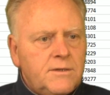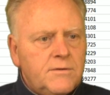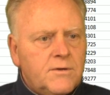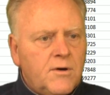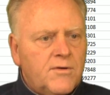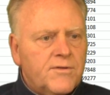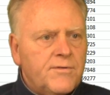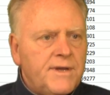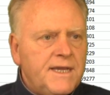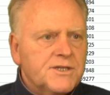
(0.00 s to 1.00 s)
go
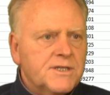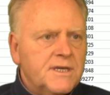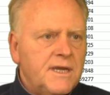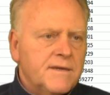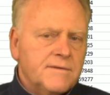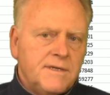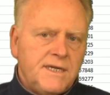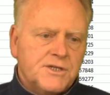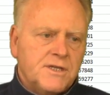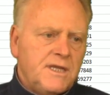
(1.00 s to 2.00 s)
through each of
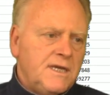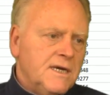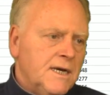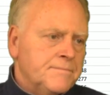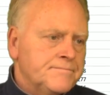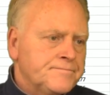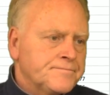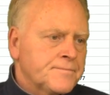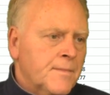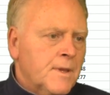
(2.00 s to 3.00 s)
the
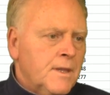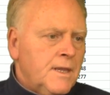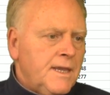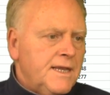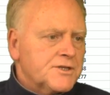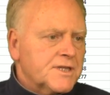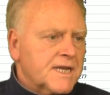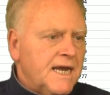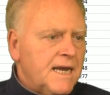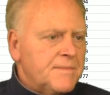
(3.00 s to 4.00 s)

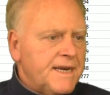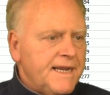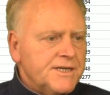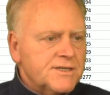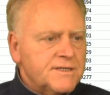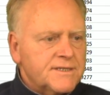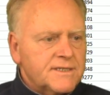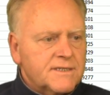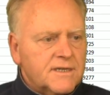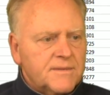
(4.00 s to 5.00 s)
combinations.
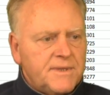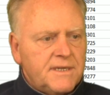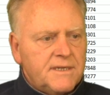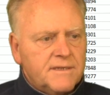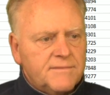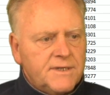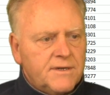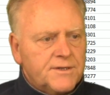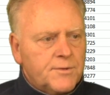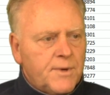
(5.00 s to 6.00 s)
It took me a
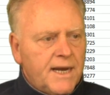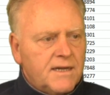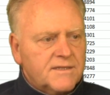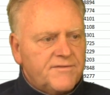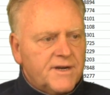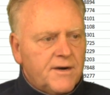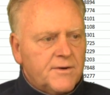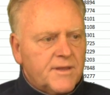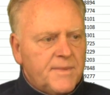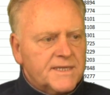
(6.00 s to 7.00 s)
little while to figure out
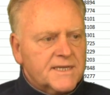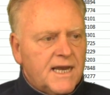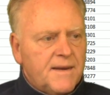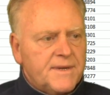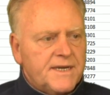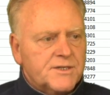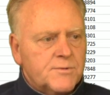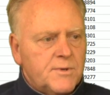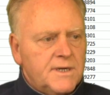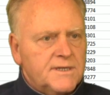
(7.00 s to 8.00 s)
what the best
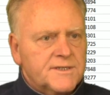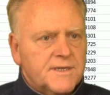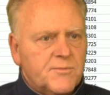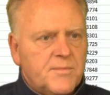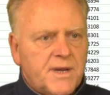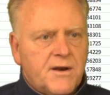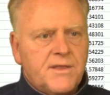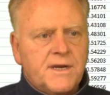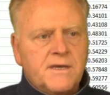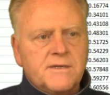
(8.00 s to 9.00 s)
combination was. Some were better
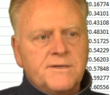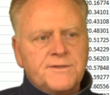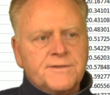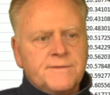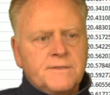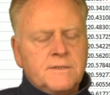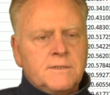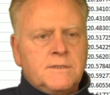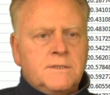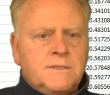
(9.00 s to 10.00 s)
than others.
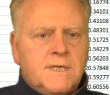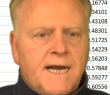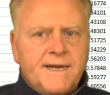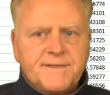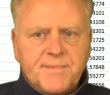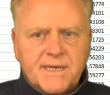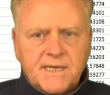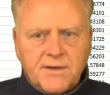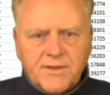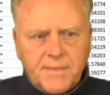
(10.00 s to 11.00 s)
I just picked
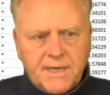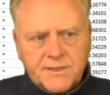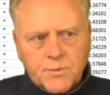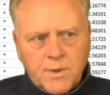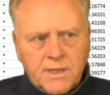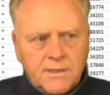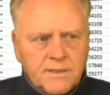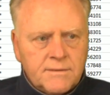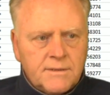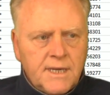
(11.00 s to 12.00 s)
out the best
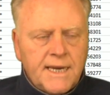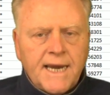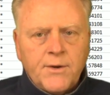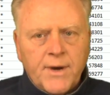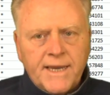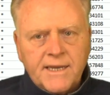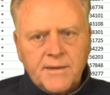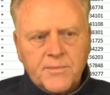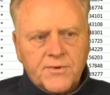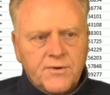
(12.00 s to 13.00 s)
one, and I know I can
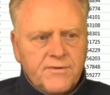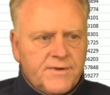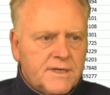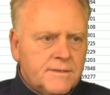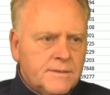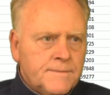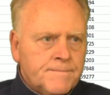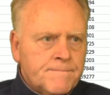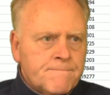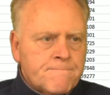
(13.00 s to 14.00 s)
improve it.
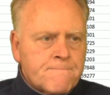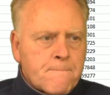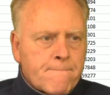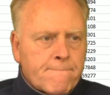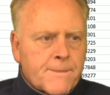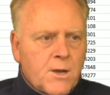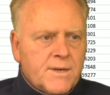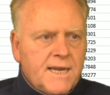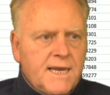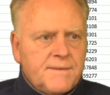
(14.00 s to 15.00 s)

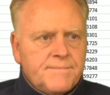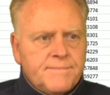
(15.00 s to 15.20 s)
Okay,